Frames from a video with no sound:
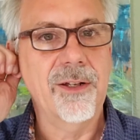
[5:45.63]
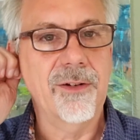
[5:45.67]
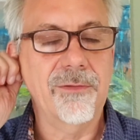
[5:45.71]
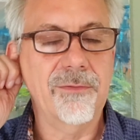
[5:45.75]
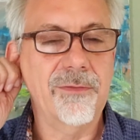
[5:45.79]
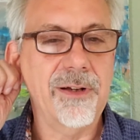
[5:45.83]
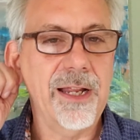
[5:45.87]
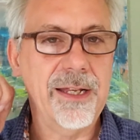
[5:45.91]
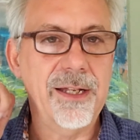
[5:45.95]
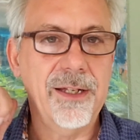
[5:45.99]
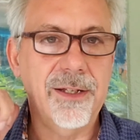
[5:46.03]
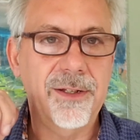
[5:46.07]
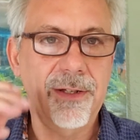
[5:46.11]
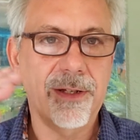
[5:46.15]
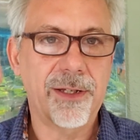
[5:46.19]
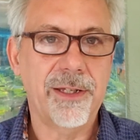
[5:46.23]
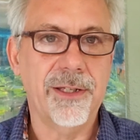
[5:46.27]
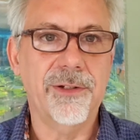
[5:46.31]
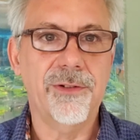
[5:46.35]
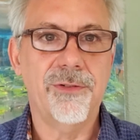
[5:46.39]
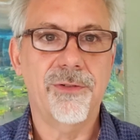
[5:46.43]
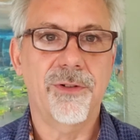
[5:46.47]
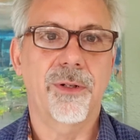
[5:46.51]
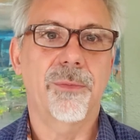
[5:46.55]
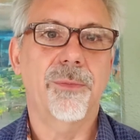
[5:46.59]
ready to
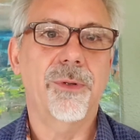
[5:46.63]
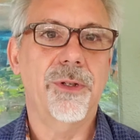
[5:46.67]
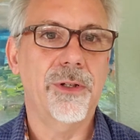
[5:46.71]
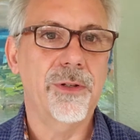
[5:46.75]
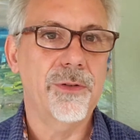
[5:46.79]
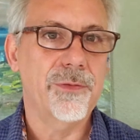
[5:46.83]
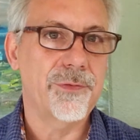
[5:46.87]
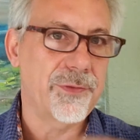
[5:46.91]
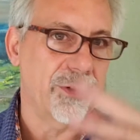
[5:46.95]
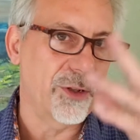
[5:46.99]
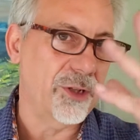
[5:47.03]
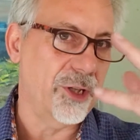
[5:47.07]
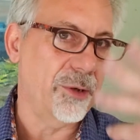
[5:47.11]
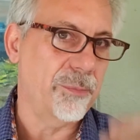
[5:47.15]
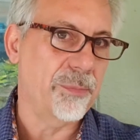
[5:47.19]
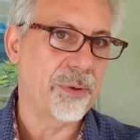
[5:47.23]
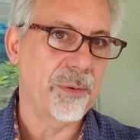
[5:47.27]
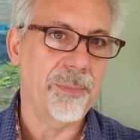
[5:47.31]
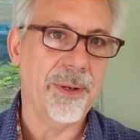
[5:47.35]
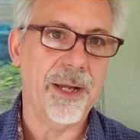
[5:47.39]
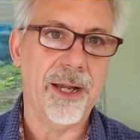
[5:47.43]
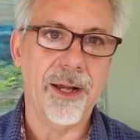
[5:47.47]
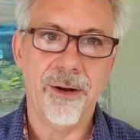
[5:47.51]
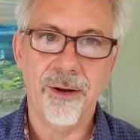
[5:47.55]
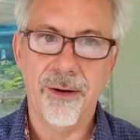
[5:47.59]
contribute, fully
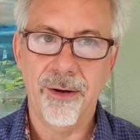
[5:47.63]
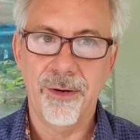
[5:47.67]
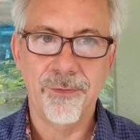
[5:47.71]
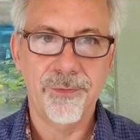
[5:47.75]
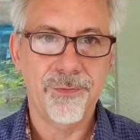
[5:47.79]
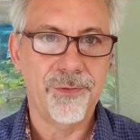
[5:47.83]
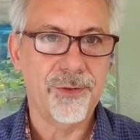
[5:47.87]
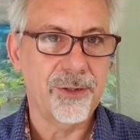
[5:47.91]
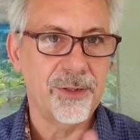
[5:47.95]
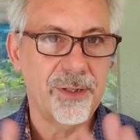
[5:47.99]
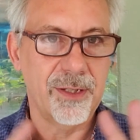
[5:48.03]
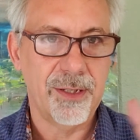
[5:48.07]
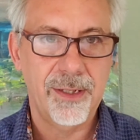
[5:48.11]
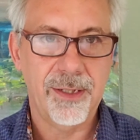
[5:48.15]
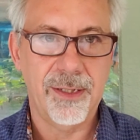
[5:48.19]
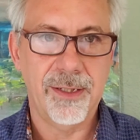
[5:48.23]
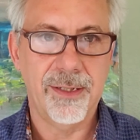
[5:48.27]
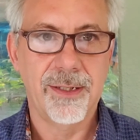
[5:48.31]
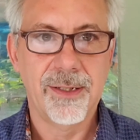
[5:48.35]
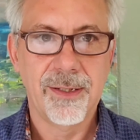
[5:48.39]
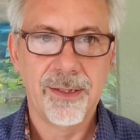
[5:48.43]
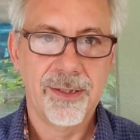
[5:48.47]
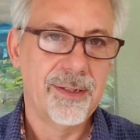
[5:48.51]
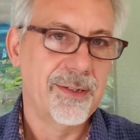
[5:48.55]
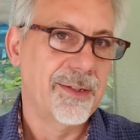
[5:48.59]
prepared,
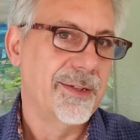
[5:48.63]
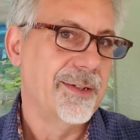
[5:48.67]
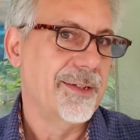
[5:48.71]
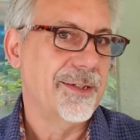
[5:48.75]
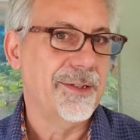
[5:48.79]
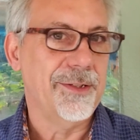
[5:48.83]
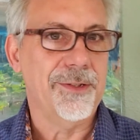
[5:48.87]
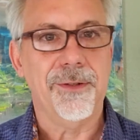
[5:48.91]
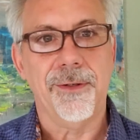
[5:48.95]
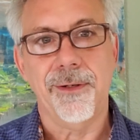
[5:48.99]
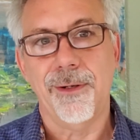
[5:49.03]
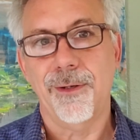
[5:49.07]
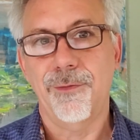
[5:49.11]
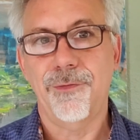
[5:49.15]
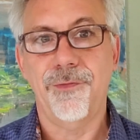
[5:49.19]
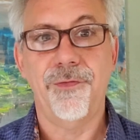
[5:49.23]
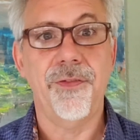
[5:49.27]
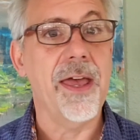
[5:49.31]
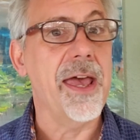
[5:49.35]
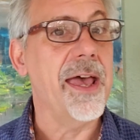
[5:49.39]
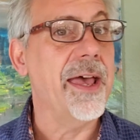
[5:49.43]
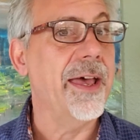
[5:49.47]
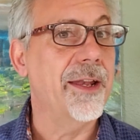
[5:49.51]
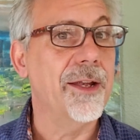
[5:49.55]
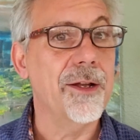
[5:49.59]
fully, you know,
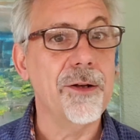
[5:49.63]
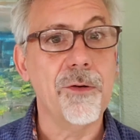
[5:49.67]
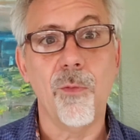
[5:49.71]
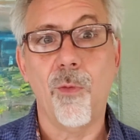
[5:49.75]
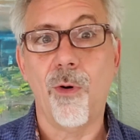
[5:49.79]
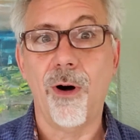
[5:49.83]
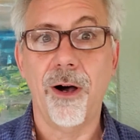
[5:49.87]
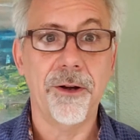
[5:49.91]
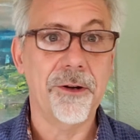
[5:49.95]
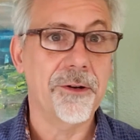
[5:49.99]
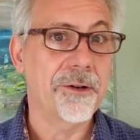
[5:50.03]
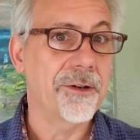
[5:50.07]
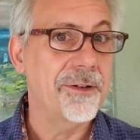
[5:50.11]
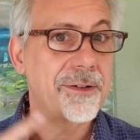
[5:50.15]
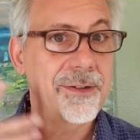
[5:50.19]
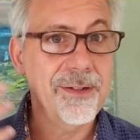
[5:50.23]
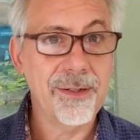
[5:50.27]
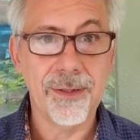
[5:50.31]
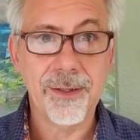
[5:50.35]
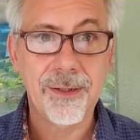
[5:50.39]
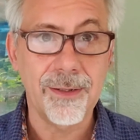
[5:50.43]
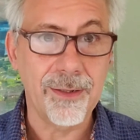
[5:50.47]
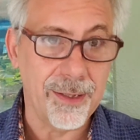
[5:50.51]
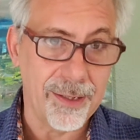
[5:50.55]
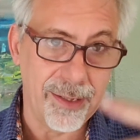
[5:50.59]
fed and watered
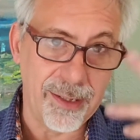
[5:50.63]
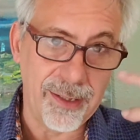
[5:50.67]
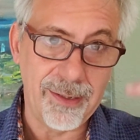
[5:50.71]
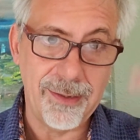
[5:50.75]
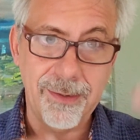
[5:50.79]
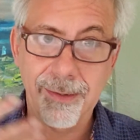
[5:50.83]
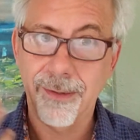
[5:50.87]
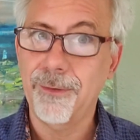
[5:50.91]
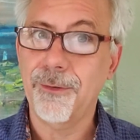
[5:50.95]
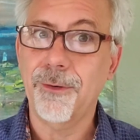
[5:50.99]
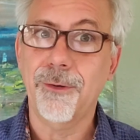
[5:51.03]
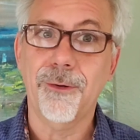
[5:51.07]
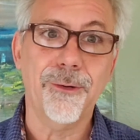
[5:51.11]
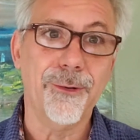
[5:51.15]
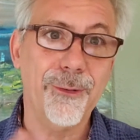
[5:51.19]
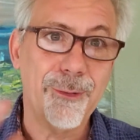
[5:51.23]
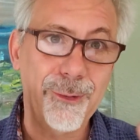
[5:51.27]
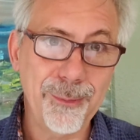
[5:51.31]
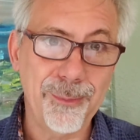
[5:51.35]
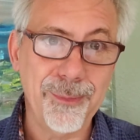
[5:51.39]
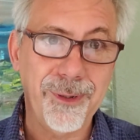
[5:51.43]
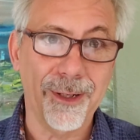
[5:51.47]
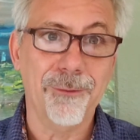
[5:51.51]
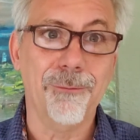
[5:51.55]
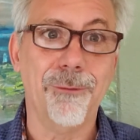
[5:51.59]
and cleaned and
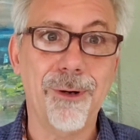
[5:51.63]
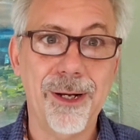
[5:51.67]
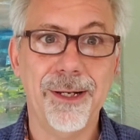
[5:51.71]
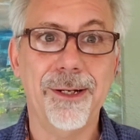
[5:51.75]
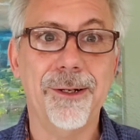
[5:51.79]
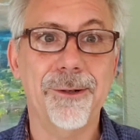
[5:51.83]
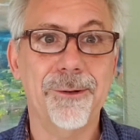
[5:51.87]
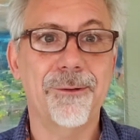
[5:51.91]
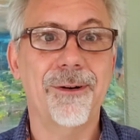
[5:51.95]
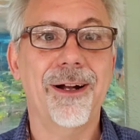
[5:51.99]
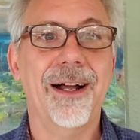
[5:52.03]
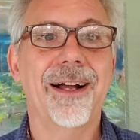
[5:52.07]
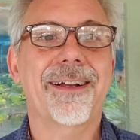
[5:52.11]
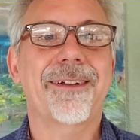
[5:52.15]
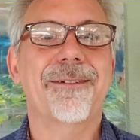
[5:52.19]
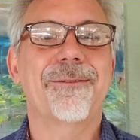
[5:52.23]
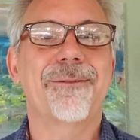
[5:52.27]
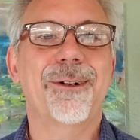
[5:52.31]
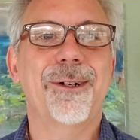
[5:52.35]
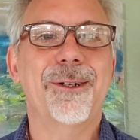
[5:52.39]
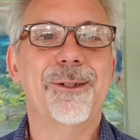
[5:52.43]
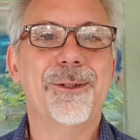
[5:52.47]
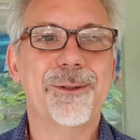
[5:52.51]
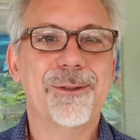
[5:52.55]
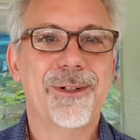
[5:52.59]
groomed and ready to rock and
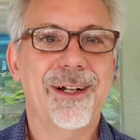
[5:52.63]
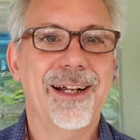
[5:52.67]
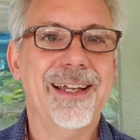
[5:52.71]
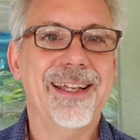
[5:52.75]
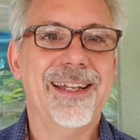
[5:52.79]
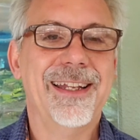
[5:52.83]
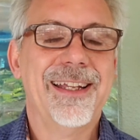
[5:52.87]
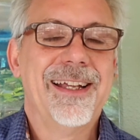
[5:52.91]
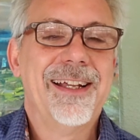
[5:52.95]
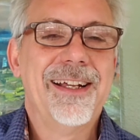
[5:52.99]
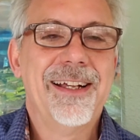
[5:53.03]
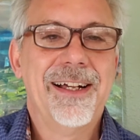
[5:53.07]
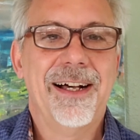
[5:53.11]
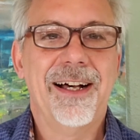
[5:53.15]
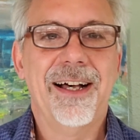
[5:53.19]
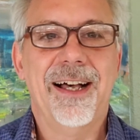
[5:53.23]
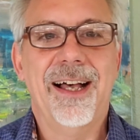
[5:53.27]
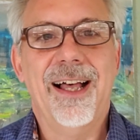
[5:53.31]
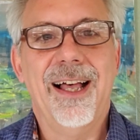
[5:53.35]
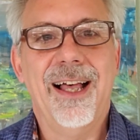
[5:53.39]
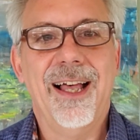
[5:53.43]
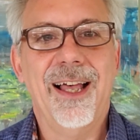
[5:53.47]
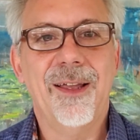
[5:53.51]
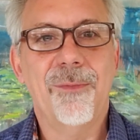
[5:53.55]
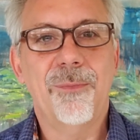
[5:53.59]
roll, right?
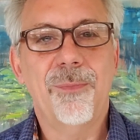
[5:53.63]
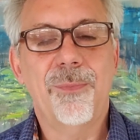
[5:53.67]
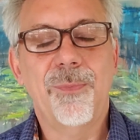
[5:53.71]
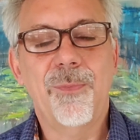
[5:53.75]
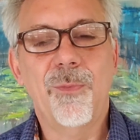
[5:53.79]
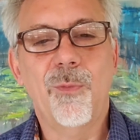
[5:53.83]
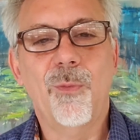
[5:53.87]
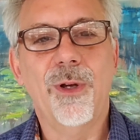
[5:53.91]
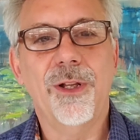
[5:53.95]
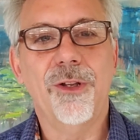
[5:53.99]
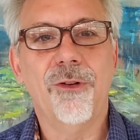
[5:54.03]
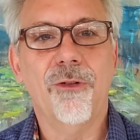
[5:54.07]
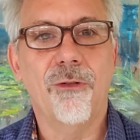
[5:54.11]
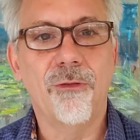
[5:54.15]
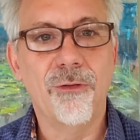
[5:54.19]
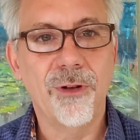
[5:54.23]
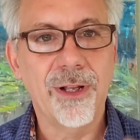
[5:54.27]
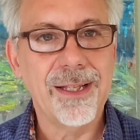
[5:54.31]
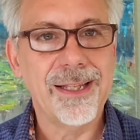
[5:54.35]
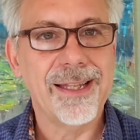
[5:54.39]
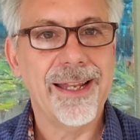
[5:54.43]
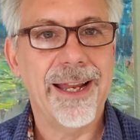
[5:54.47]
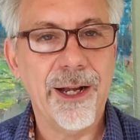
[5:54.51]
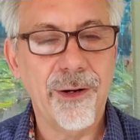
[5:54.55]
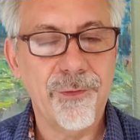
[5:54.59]
Uh, when you're
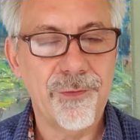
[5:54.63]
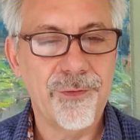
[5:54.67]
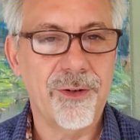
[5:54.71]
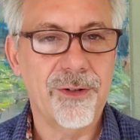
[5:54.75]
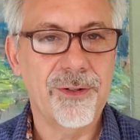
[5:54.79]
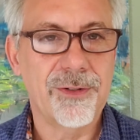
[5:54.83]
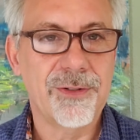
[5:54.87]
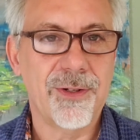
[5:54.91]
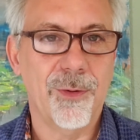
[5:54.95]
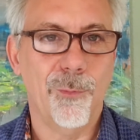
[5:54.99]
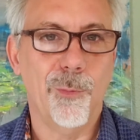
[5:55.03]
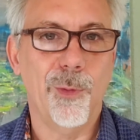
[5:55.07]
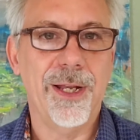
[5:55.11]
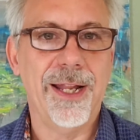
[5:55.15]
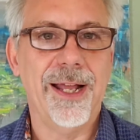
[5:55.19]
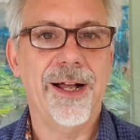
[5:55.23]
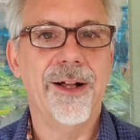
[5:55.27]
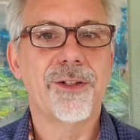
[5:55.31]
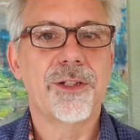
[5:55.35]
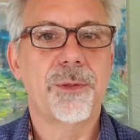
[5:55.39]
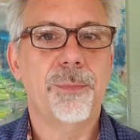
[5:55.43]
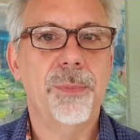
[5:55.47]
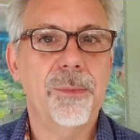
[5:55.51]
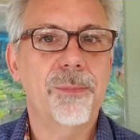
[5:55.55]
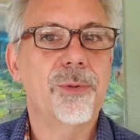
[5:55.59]
really there for someone
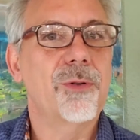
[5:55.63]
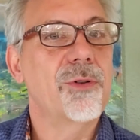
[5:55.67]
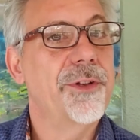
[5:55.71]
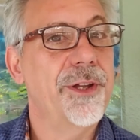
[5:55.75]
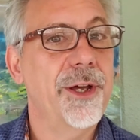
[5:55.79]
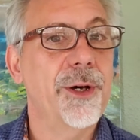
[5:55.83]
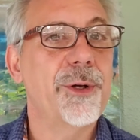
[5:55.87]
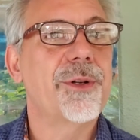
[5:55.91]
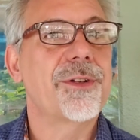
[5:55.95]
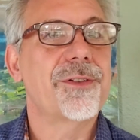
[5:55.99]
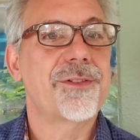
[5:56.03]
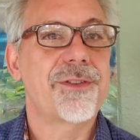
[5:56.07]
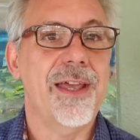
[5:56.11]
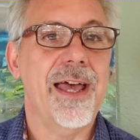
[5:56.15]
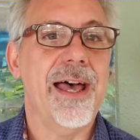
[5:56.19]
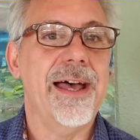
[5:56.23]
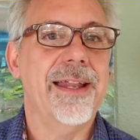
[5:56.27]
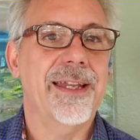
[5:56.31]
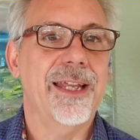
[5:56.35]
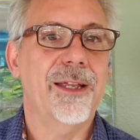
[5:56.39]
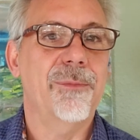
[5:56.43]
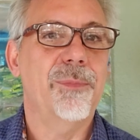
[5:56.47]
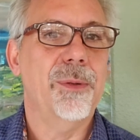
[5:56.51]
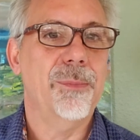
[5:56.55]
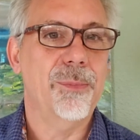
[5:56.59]
else, people notice that,
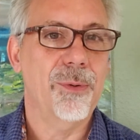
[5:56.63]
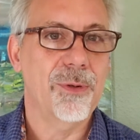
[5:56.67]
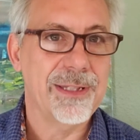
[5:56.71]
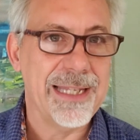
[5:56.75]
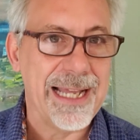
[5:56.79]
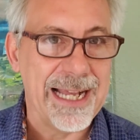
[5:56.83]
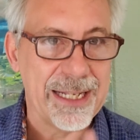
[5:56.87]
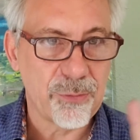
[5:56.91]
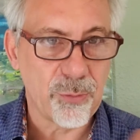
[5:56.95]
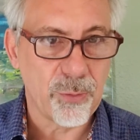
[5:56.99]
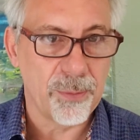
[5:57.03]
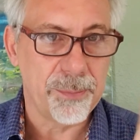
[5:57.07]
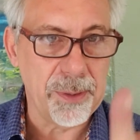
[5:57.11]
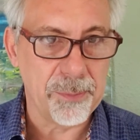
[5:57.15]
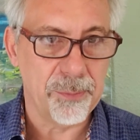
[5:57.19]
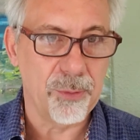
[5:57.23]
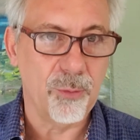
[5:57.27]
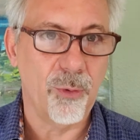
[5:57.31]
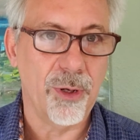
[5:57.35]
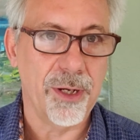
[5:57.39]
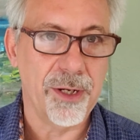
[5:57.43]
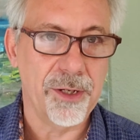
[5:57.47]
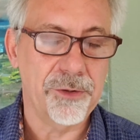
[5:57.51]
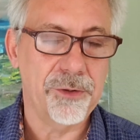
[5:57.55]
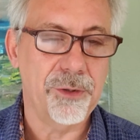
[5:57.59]
and people that's what people
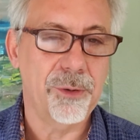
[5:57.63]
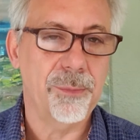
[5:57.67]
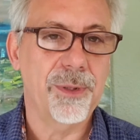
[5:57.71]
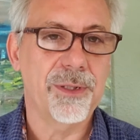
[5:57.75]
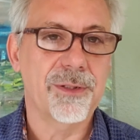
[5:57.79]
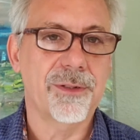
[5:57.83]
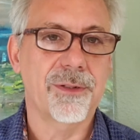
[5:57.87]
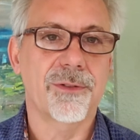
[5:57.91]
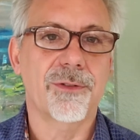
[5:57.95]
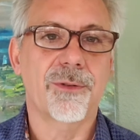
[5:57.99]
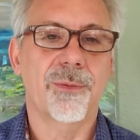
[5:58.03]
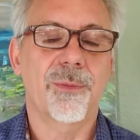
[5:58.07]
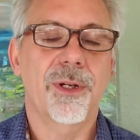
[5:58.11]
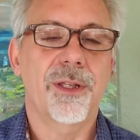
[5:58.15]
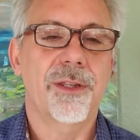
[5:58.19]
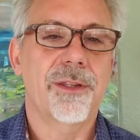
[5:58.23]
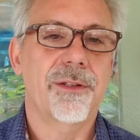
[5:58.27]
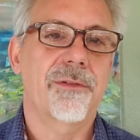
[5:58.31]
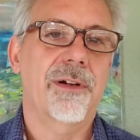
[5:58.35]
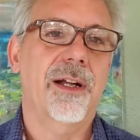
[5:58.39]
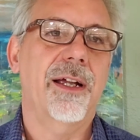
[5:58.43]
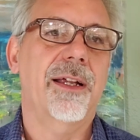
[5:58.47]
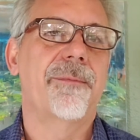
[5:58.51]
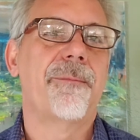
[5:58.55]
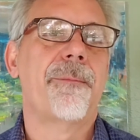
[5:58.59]
want to do business with,
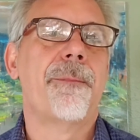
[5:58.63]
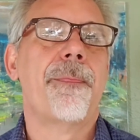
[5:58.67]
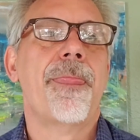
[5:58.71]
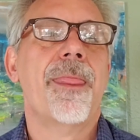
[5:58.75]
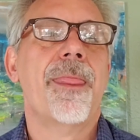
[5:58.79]
right?